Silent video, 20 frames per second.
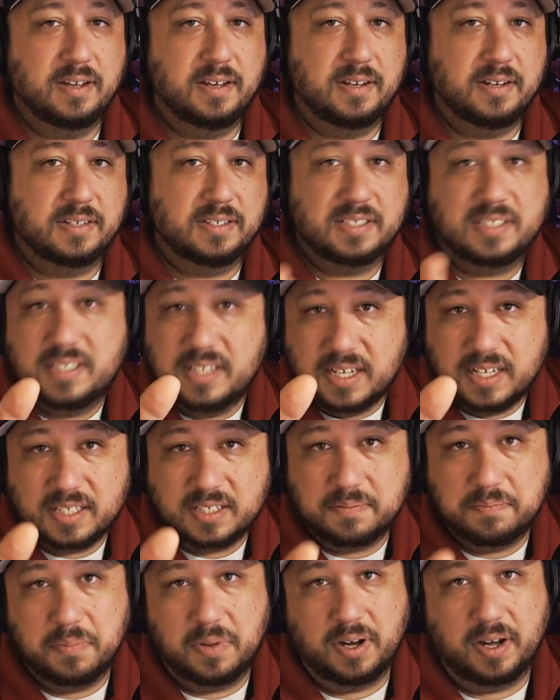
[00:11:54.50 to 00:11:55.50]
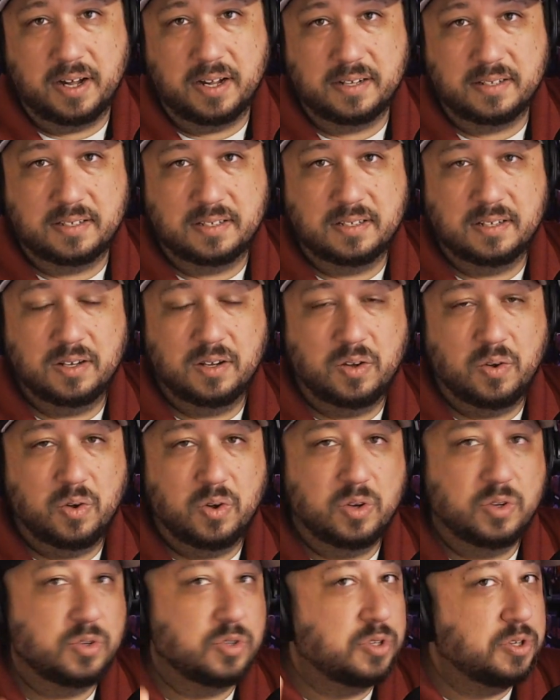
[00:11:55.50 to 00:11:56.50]
6 months,
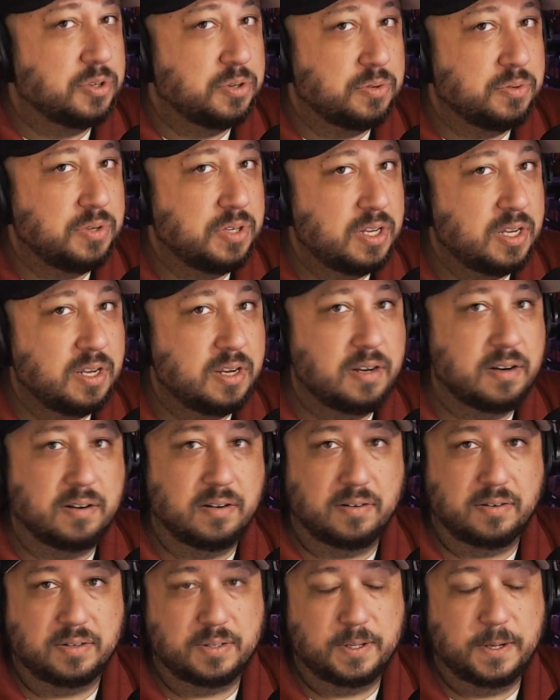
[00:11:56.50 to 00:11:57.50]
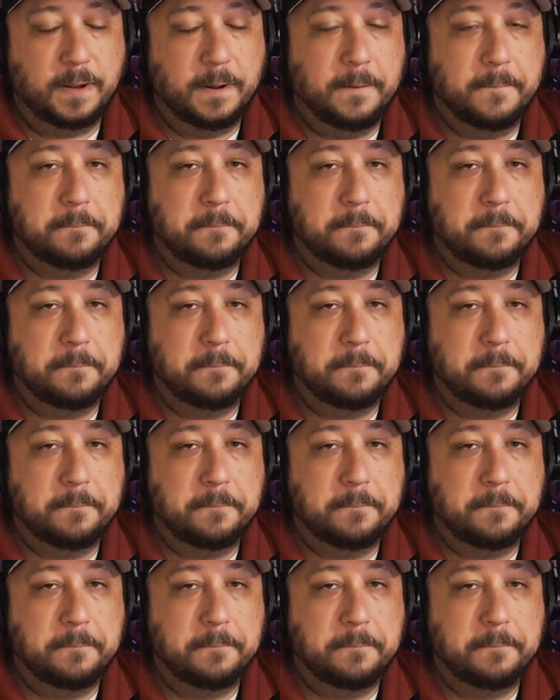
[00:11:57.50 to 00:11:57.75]
2 years.